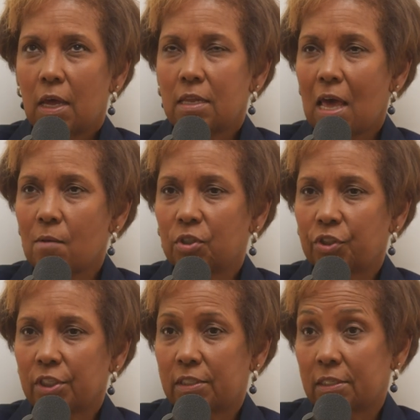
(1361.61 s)
And that was
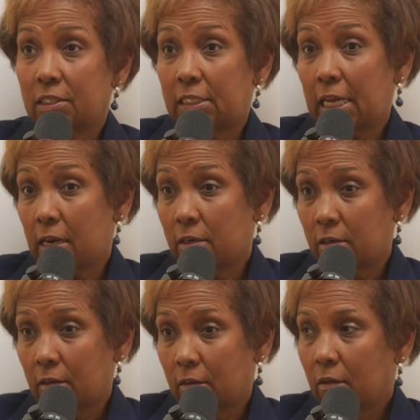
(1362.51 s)
just a
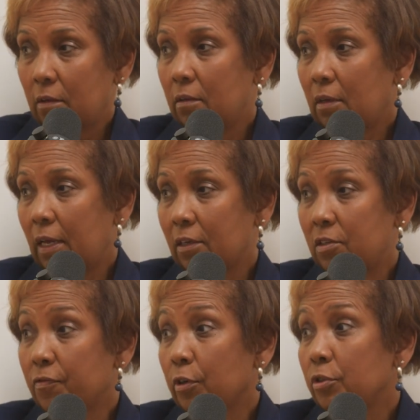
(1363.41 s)
stint, like a
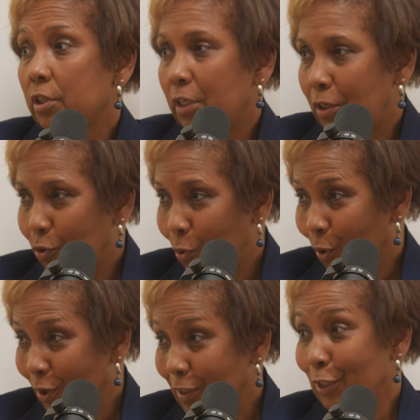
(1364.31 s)
diversity
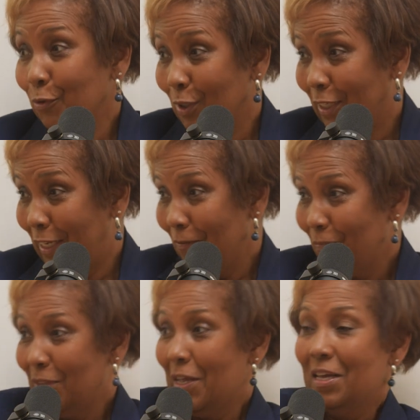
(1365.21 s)
tour, literally.
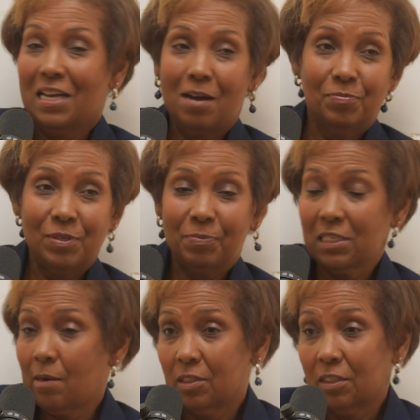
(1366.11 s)

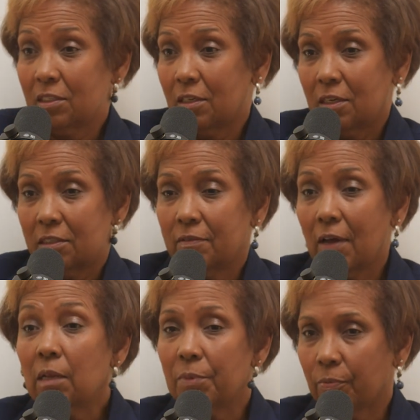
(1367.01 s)
Because I was in a
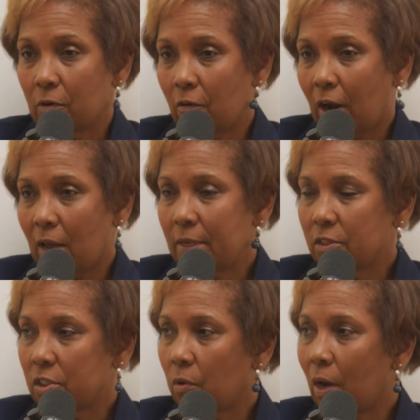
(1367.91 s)
development program. And
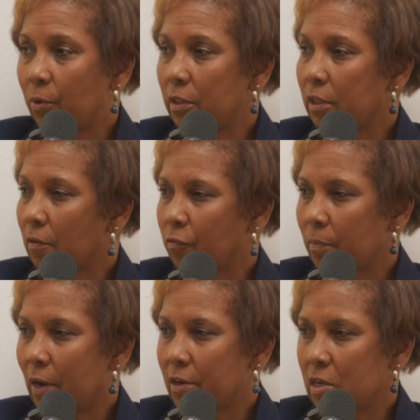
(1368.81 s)
so I went there for
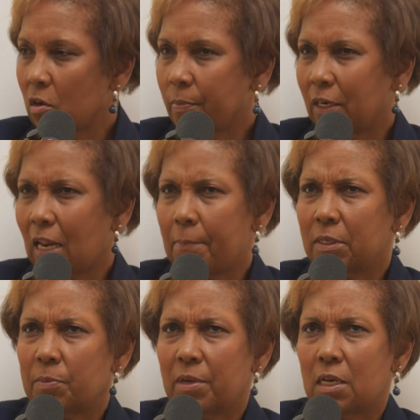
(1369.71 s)
about a year, but it
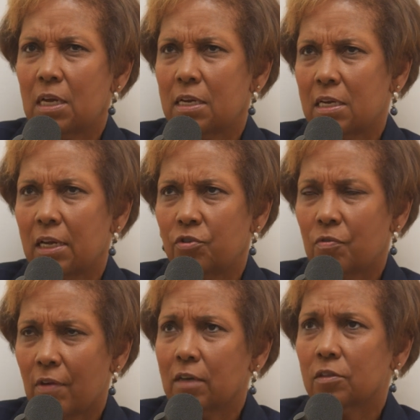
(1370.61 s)
happened to be 99,
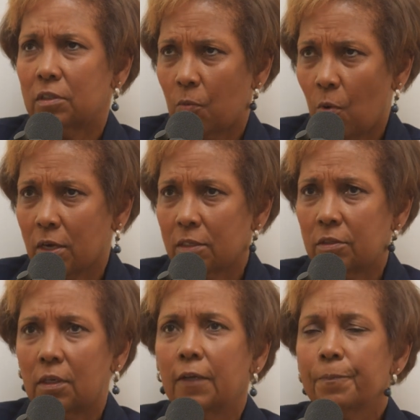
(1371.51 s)
2000. It
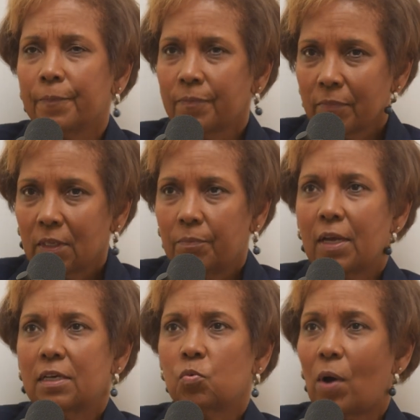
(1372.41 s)
was
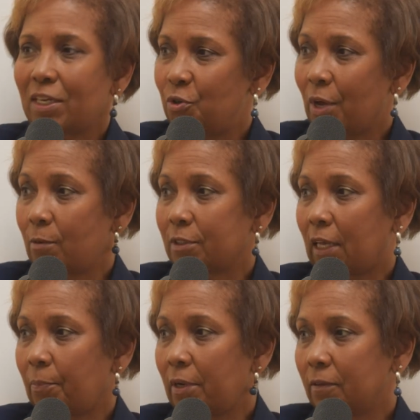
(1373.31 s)
because Y2K was
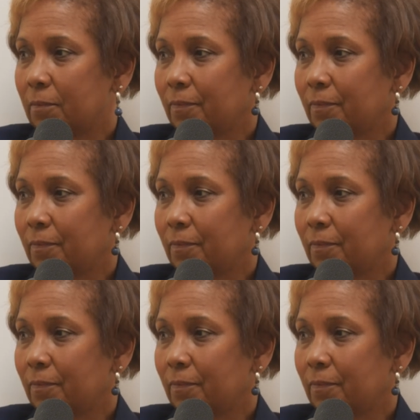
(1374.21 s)
happening.